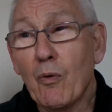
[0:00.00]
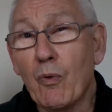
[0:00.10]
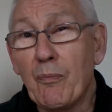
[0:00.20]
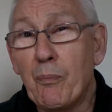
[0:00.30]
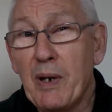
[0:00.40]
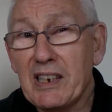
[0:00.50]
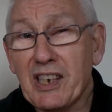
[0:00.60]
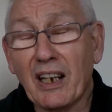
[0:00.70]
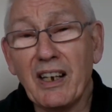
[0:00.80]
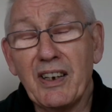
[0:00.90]
We
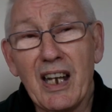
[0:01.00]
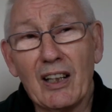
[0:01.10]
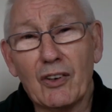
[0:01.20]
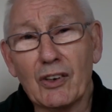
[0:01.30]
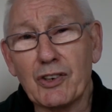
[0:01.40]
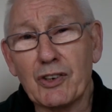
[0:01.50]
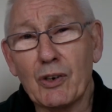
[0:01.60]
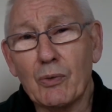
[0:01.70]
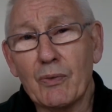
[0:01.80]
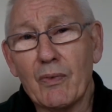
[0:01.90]
basically nailed those
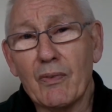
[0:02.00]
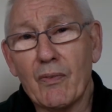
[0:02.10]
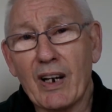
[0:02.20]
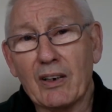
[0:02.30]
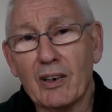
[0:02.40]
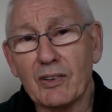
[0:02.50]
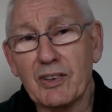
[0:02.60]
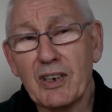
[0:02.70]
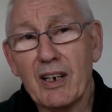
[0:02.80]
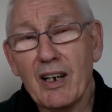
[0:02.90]
two
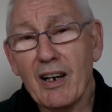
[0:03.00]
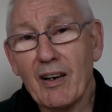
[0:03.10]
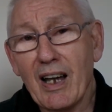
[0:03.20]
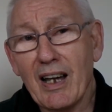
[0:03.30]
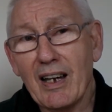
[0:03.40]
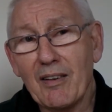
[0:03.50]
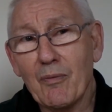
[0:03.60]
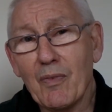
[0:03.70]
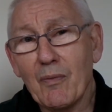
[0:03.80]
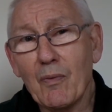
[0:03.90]
records. Uh,
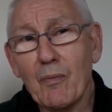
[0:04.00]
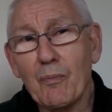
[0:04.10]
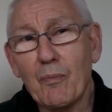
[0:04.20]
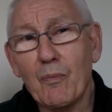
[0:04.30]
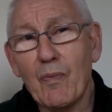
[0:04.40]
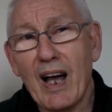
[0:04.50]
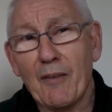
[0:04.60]
right.